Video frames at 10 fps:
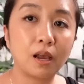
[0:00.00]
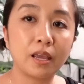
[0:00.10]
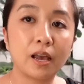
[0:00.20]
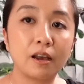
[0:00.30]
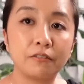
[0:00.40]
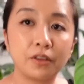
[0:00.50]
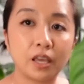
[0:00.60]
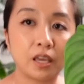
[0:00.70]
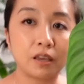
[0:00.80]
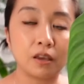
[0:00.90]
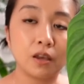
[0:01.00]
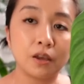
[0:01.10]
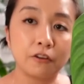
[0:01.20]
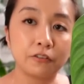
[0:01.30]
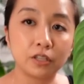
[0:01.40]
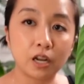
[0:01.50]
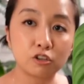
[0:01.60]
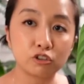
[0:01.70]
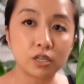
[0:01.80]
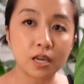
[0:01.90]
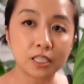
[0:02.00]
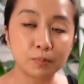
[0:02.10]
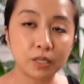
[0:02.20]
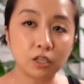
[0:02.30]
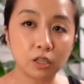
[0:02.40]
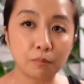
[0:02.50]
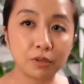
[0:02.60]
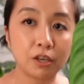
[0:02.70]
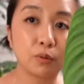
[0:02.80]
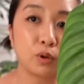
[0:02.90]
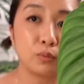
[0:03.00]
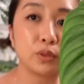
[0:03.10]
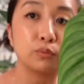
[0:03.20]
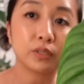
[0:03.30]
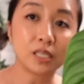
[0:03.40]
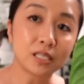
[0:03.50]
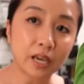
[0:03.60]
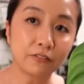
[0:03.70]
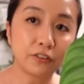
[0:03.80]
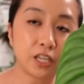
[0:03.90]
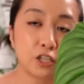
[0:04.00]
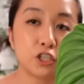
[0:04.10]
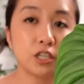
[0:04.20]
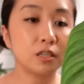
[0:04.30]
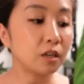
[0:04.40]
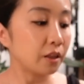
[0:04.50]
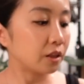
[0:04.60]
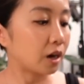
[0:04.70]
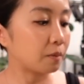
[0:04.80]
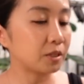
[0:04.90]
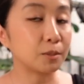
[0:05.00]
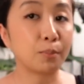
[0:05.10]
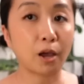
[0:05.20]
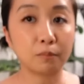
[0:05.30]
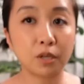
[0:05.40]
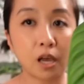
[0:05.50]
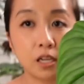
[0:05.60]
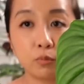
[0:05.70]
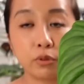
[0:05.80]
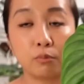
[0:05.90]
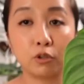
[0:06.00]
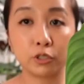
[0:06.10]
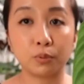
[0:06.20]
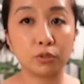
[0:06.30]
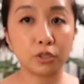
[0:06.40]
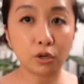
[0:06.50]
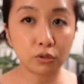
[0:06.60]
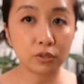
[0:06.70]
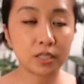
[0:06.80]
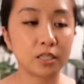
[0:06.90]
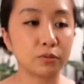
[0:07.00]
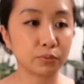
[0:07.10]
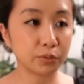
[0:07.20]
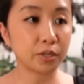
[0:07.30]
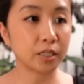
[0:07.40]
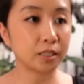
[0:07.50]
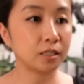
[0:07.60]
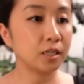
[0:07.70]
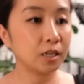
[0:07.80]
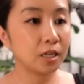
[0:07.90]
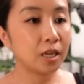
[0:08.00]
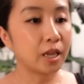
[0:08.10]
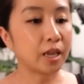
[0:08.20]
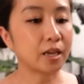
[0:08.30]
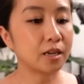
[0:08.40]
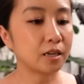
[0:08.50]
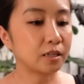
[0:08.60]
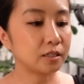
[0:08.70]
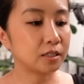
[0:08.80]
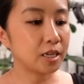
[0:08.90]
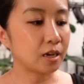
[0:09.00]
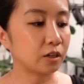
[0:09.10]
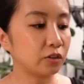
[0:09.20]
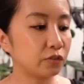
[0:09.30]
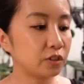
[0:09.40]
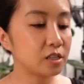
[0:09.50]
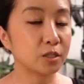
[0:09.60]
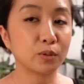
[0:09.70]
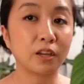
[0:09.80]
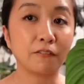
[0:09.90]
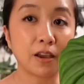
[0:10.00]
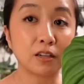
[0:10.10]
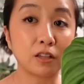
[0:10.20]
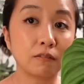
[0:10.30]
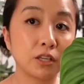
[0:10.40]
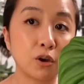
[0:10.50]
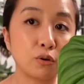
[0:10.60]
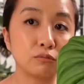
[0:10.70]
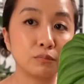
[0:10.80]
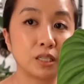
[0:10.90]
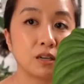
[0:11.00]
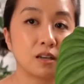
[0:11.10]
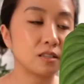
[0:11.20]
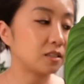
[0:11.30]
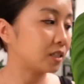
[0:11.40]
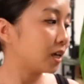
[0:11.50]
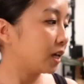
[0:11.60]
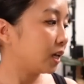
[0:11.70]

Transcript: I have a philodendron SP Columbia, the one with a really tight venation. It's a bottom cutting with multiple nodes, it's rooted. And yeah, hopefully this one can find a loving home, because